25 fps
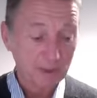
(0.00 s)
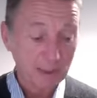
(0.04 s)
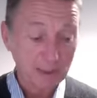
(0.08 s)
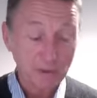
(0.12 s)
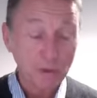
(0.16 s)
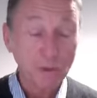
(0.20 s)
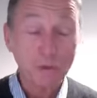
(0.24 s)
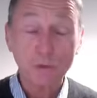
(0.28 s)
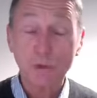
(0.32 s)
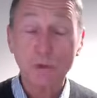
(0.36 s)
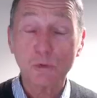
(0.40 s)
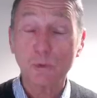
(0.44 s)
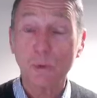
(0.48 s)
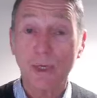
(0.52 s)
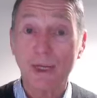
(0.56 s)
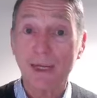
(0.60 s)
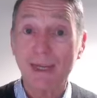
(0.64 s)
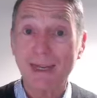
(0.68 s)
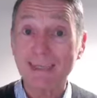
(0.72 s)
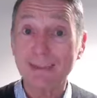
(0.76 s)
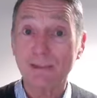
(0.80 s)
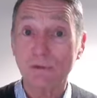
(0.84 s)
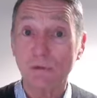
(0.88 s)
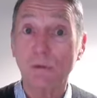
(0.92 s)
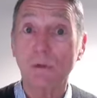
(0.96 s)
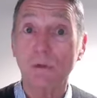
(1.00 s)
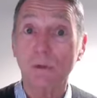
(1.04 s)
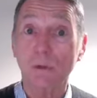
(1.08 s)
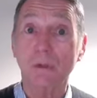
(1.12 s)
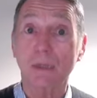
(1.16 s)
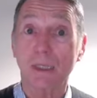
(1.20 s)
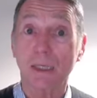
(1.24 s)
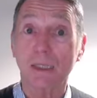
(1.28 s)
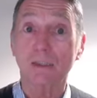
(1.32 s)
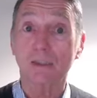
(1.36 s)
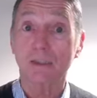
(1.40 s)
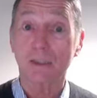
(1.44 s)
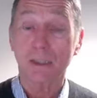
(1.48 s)
I don't sweat at
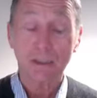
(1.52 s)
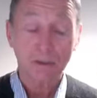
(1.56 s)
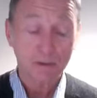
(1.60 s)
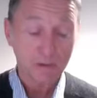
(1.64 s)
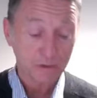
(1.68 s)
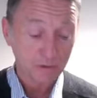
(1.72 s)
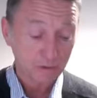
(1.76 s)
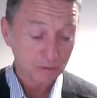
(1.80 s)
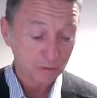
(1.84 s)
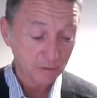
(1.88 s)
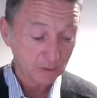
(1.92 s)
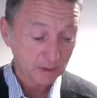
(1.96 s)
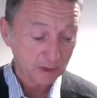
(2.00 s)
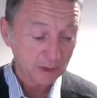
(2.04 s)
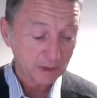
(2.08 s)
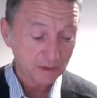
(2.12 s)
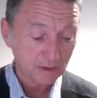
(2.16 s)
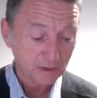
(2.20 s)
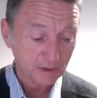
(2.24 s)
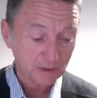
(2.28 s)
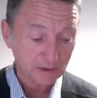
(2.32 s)
all, actually. So, I